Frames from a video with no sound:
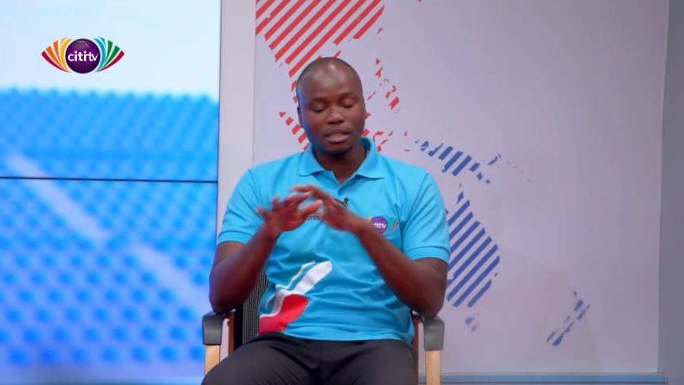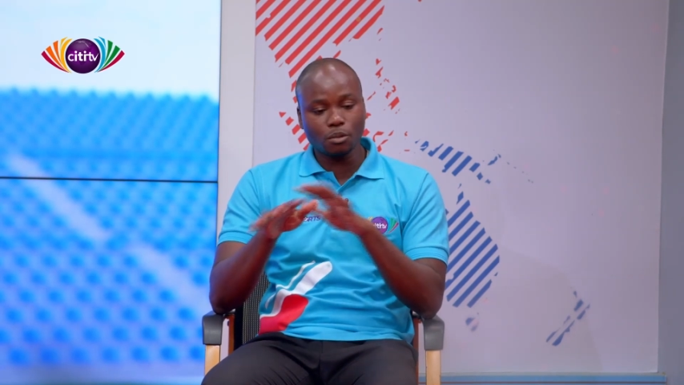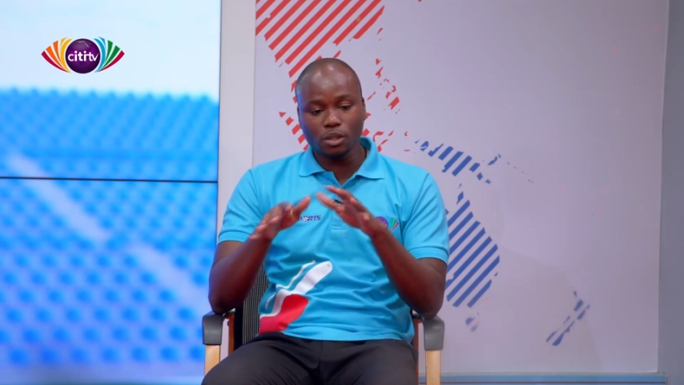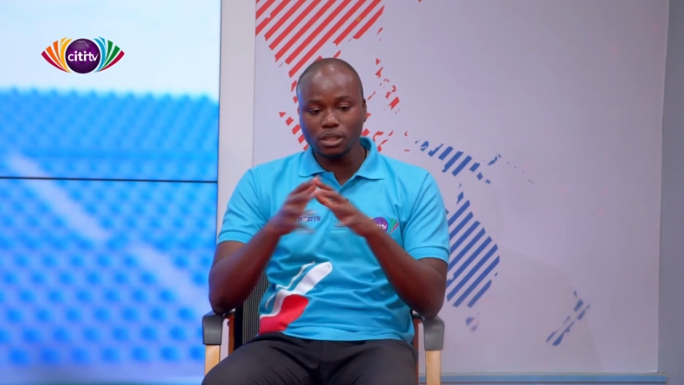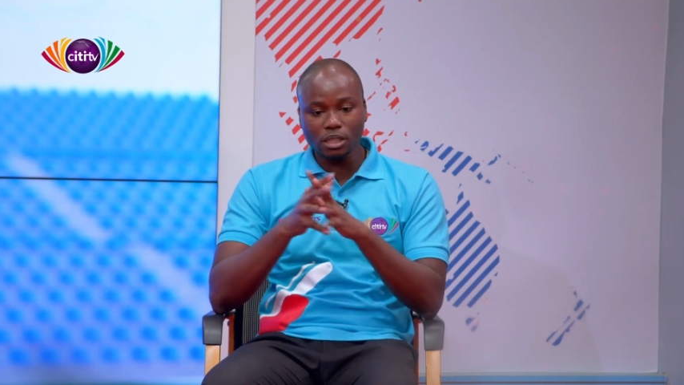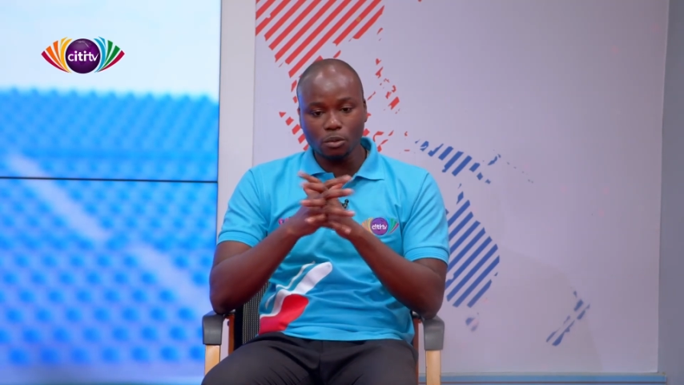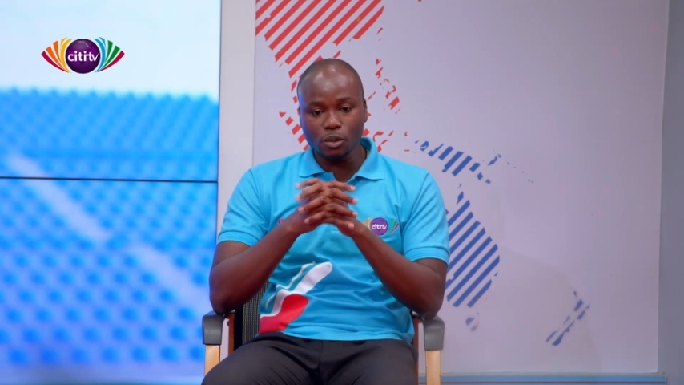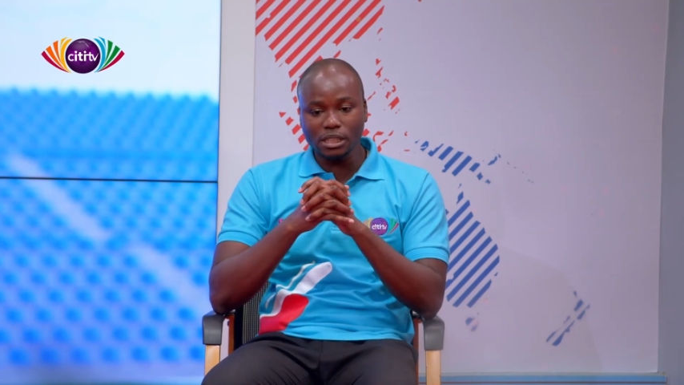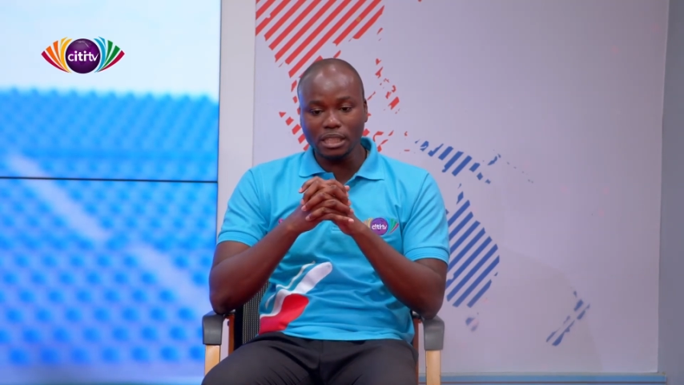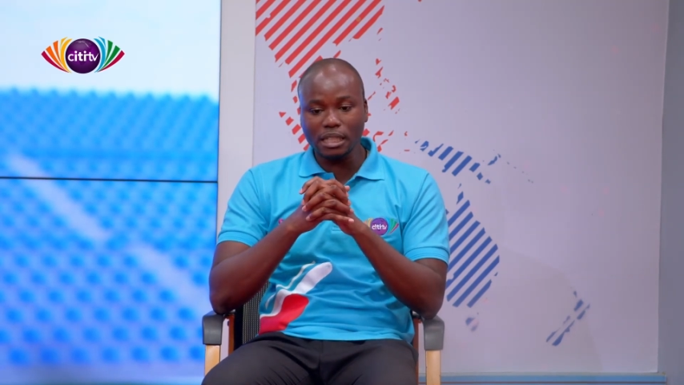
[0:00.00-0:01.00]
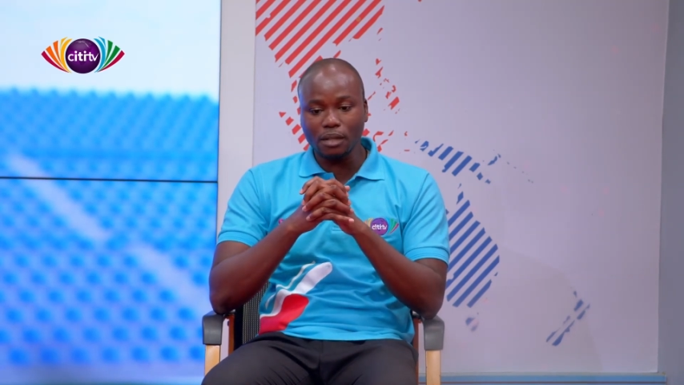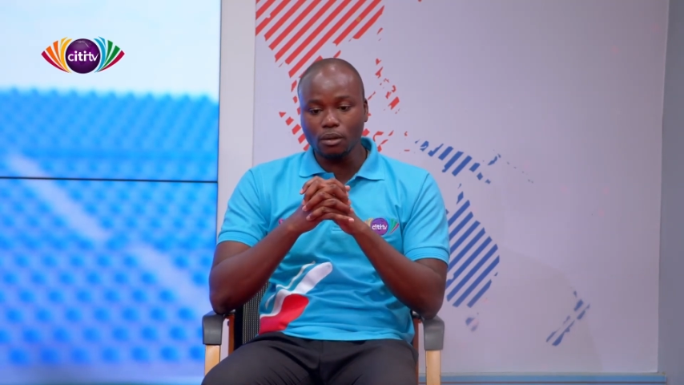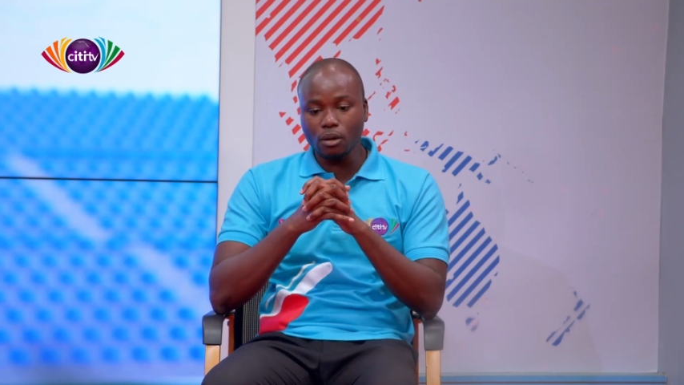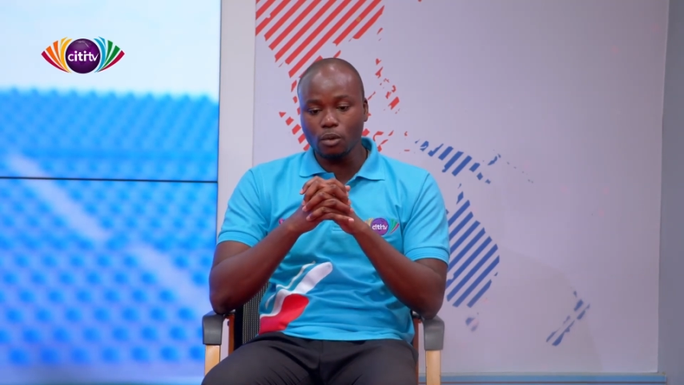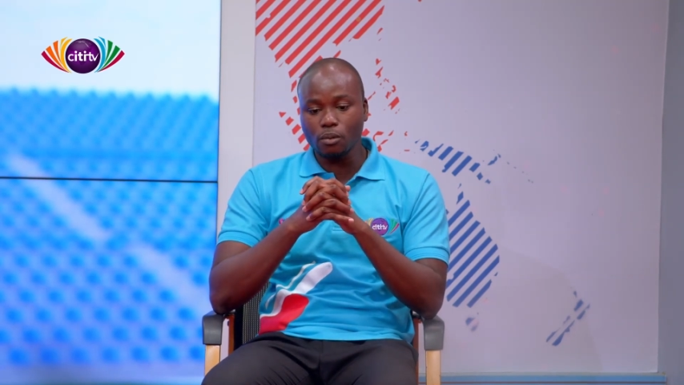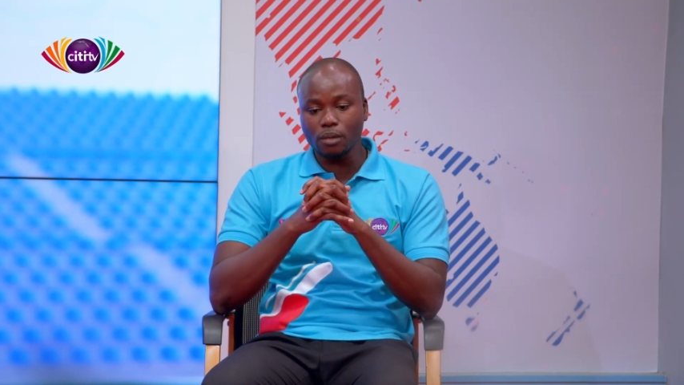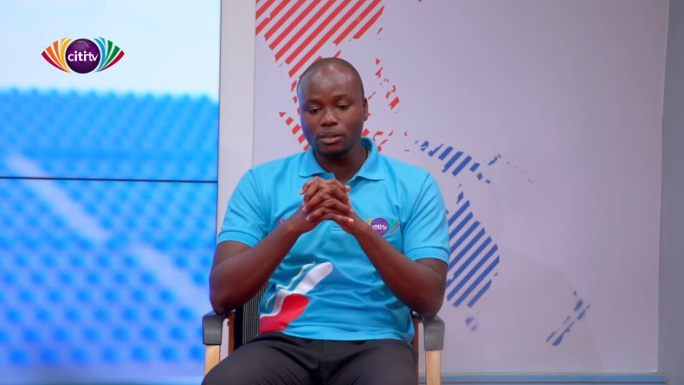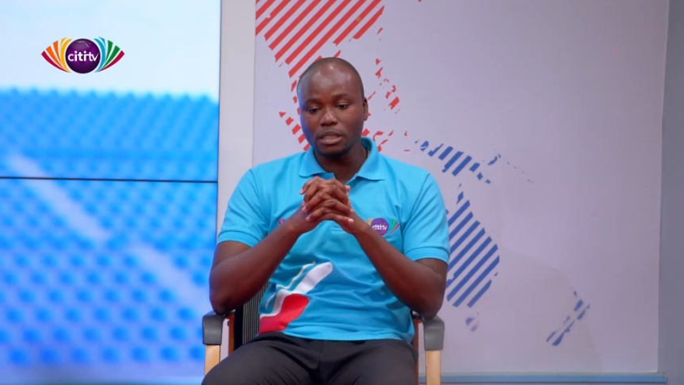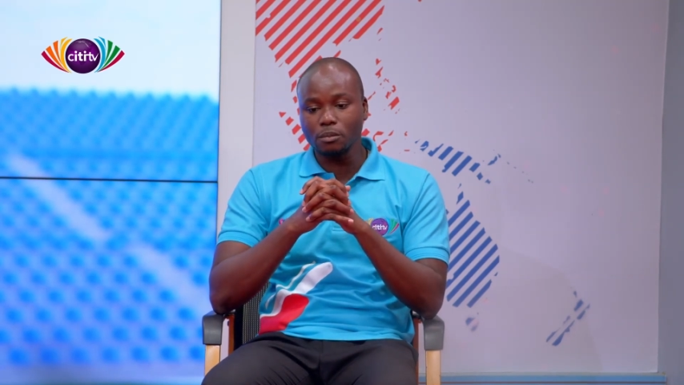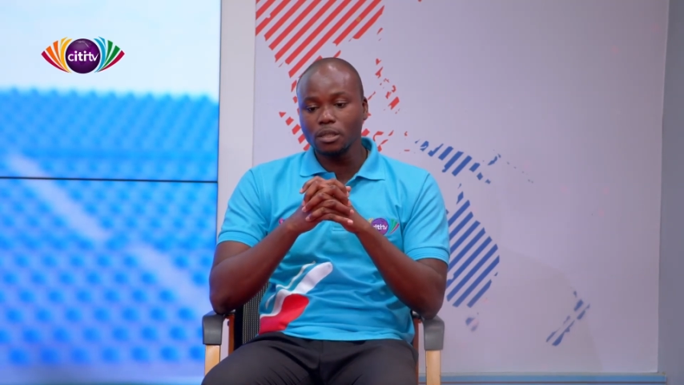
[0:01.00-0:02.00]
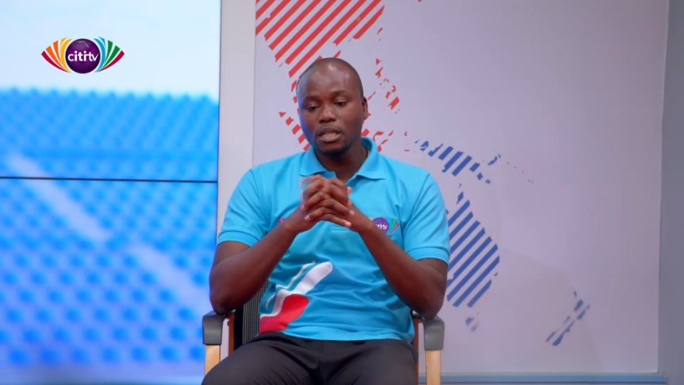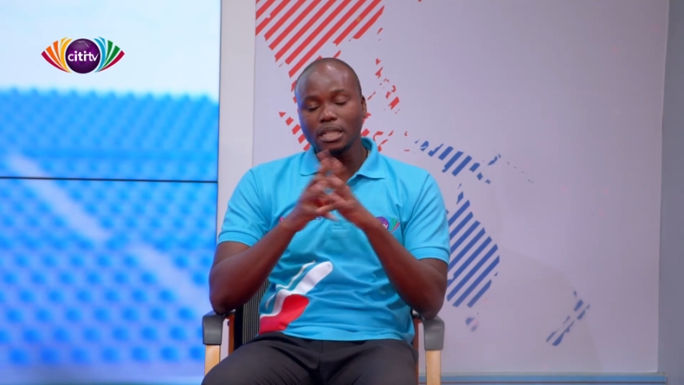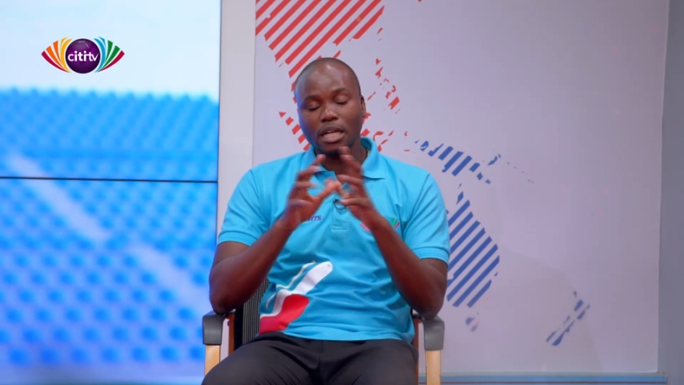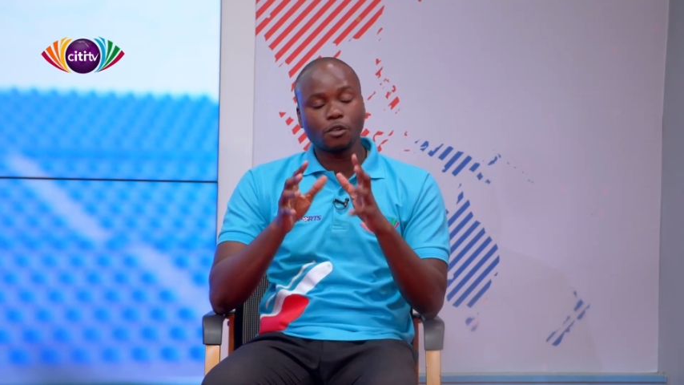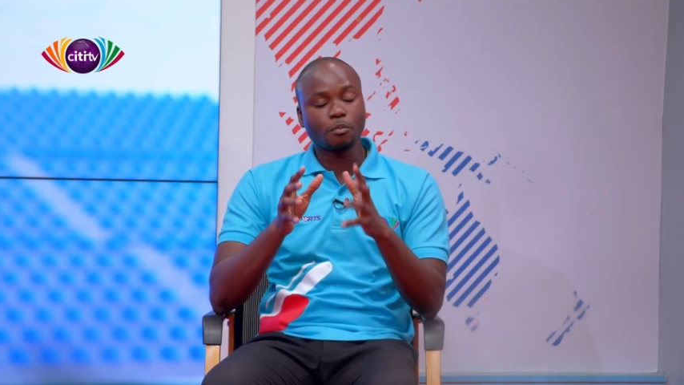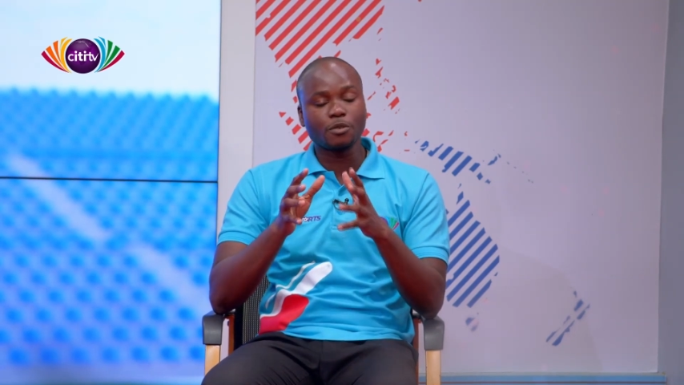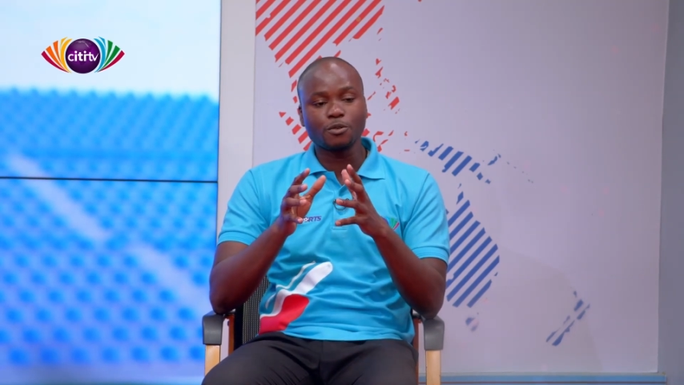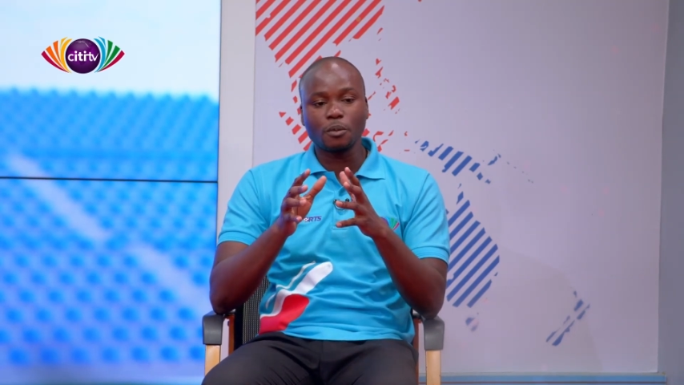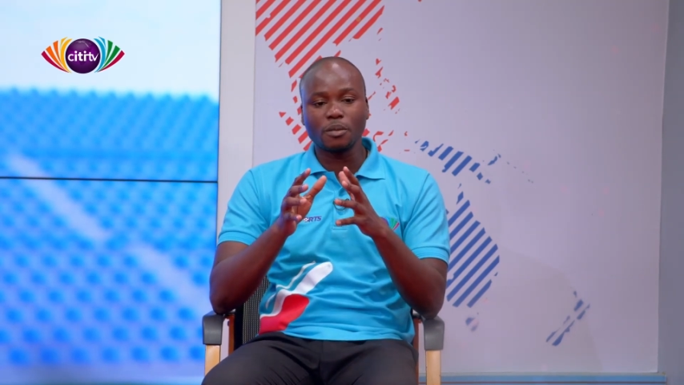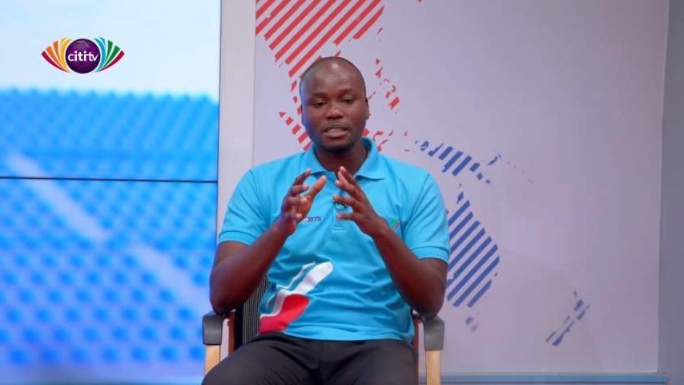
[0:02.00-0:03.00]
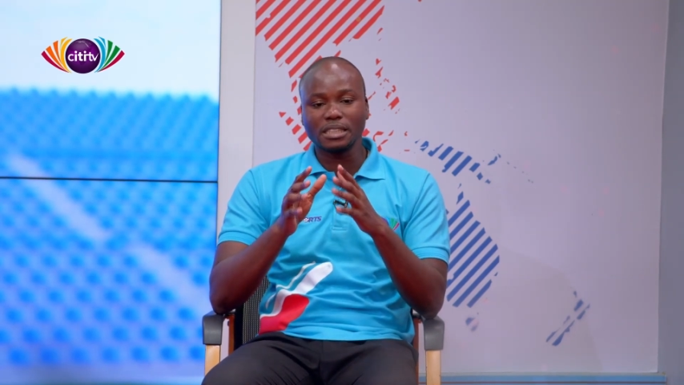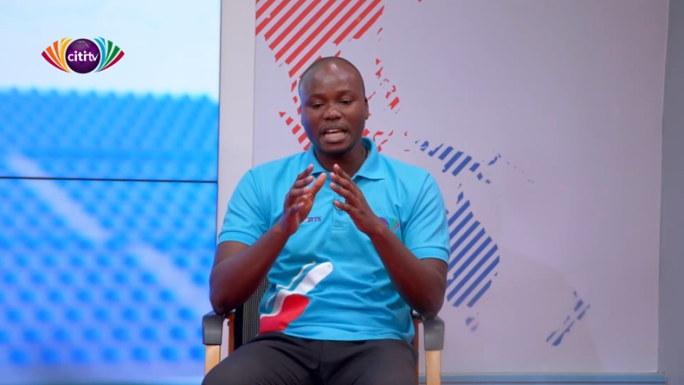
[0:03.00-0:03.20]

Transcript: It was it mm. was hmm. just an all round team kind of performance, yeah.